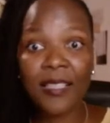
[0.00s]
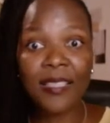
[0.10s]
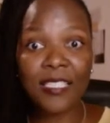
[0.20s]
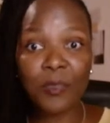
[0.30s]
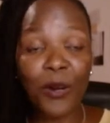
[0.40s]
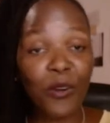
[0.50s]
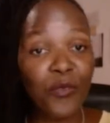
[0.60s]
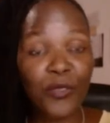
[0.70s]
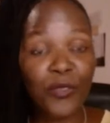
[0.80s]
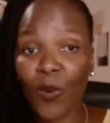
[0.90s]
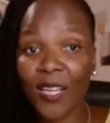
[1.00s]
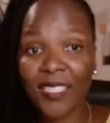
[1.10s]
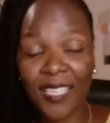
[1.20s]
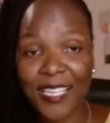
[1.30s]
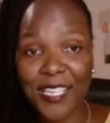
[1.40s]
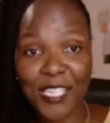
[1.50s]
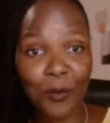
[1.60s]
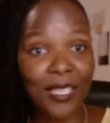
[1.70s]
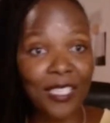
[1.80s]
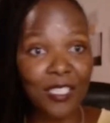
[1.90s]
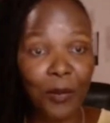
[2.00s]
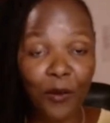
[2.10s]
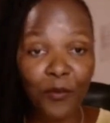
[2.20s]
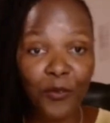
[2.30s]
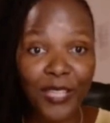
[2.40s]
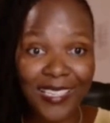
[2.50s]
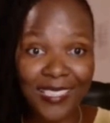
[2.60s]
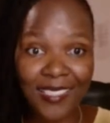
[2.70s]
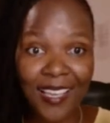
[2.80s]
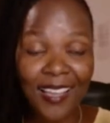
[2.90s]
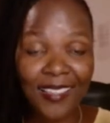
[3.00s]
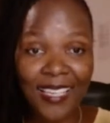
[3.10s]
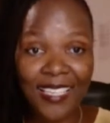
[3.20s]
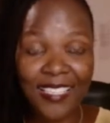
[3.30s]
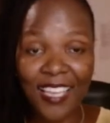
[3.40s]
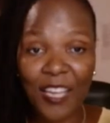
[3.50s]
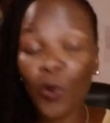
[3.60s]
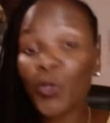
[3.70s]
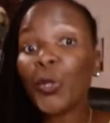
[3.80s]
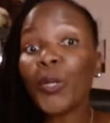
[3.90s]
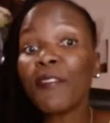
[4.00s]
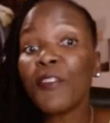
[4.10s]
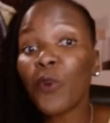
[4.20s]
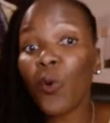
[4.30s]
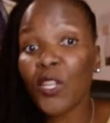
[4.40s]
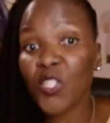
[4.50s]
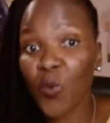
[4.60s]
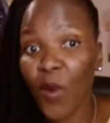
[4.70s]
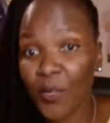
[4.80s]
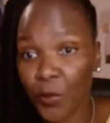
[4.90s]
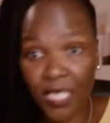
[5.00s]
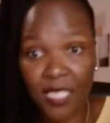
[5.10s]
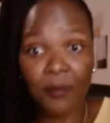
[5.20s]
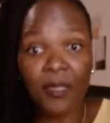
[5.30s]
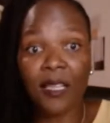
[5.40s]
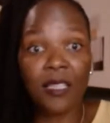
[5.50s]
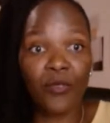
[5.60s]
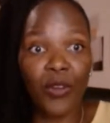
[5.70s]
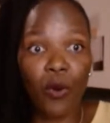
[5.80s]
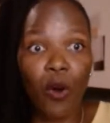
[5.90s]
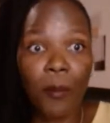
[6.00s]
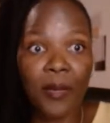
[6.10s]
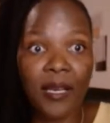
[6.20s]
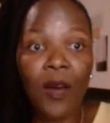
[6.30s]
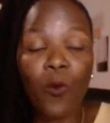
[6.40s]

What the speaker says: there is part of you that want a relationship, but there is a part of you that is scared, or you don't even know what you want, which is something that is very common.